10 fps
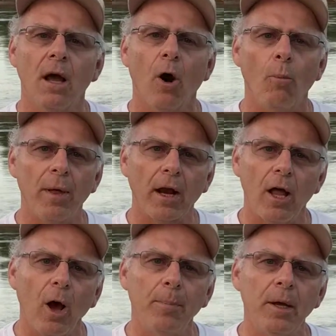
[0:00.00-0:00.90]
Hope that'll
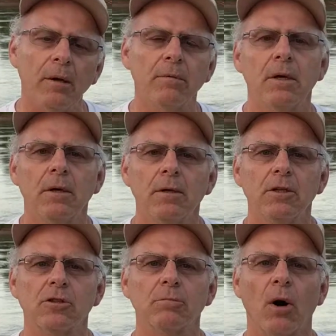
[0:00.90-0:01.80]
help you.
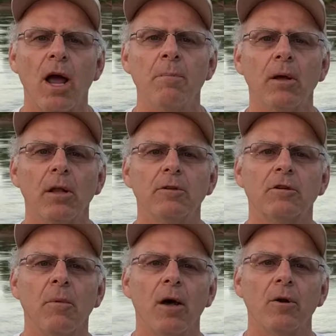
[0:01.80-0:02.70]
This is Brian Milledge
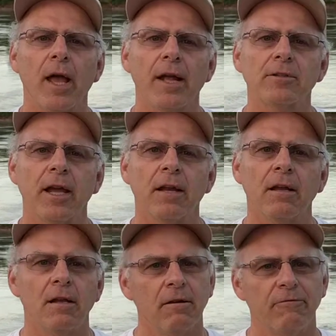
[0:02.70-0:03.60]
from Mondocat saying,
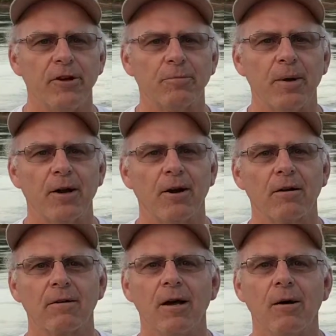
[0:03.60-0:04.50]
fish bigger,
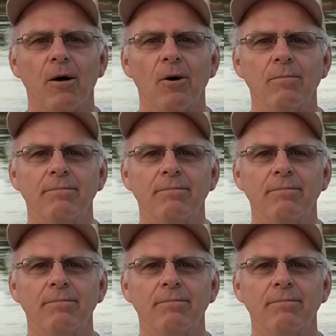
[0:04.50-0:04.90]
go home.